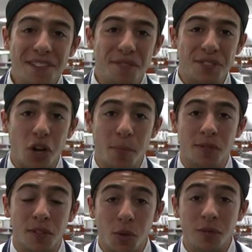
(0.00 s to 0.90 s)
different types
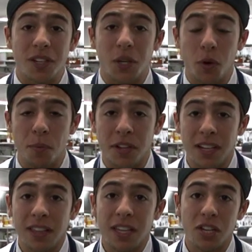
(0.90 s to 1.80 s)
of tools and equipment
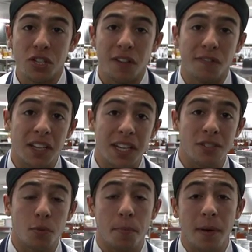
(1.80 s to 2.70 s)
that a chef
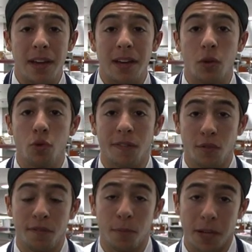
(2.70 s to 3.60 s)
needs to prepare and cook
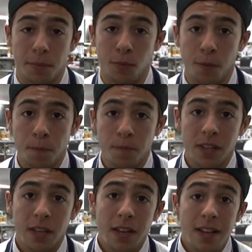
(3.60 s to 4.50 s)
food for people.
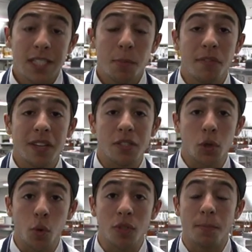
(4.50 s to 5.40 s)
Some of these
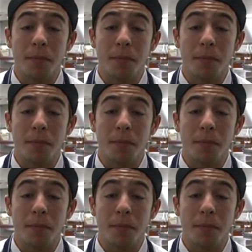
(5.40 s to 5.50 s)
tools